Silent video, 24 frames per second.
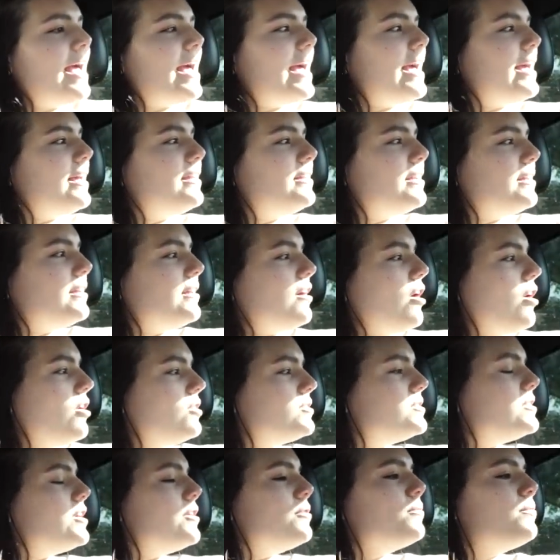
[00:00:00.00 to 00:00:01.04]
And
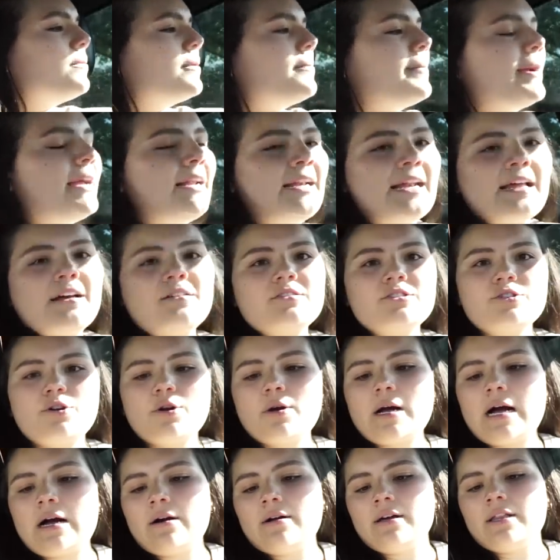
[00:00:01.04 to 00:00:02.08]
also when my nails
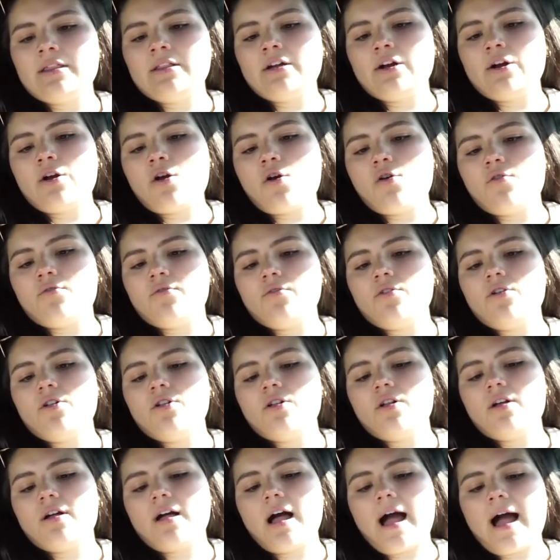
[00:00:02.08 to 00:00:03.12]
grow out and they're
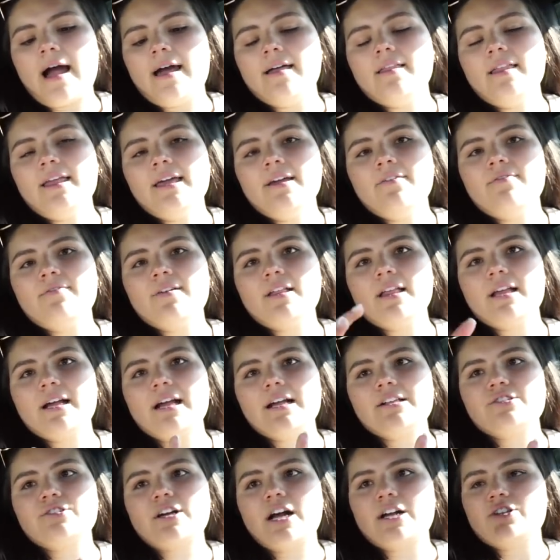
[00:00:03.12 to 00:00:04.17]
oval, I like feel like
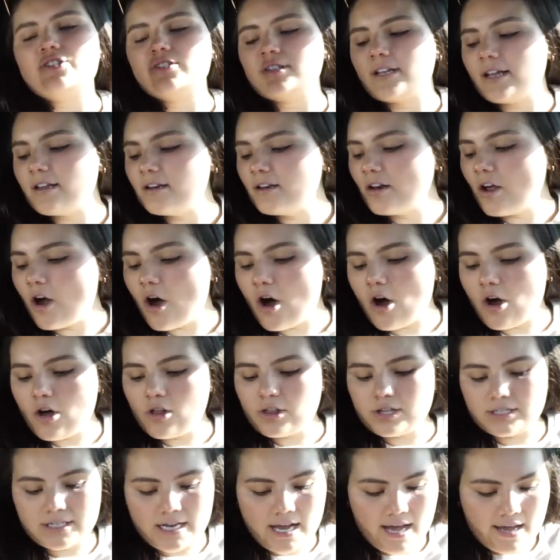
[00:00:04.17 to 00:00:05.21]
I scratch something
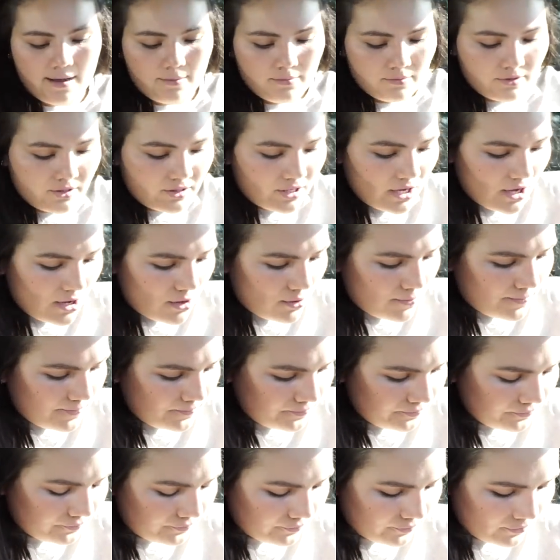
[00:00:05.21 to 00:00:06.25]
all the time. So
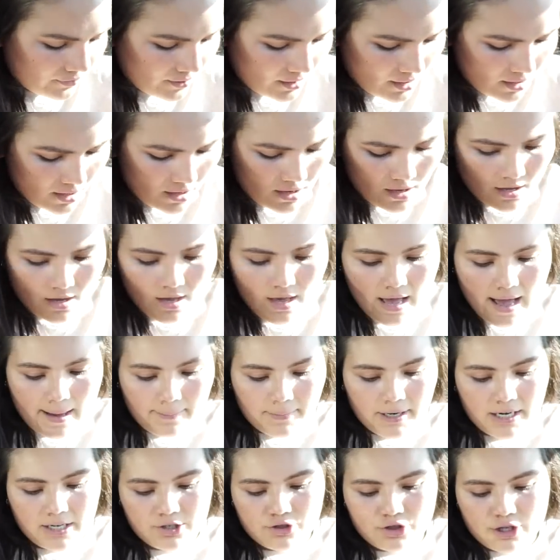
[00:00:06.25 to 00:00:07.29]

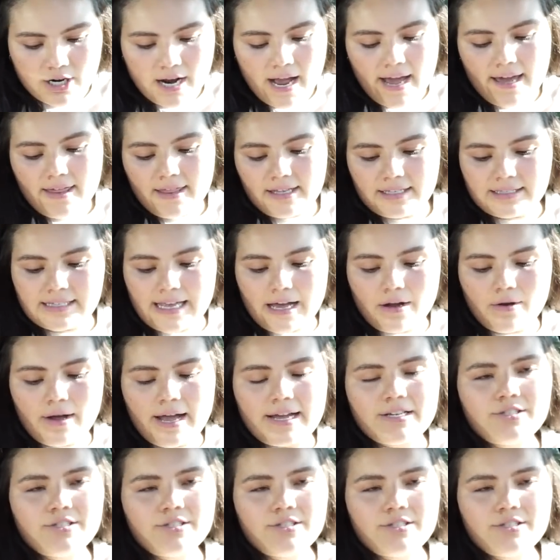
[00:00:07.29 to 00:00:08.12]
I'm going to try this out.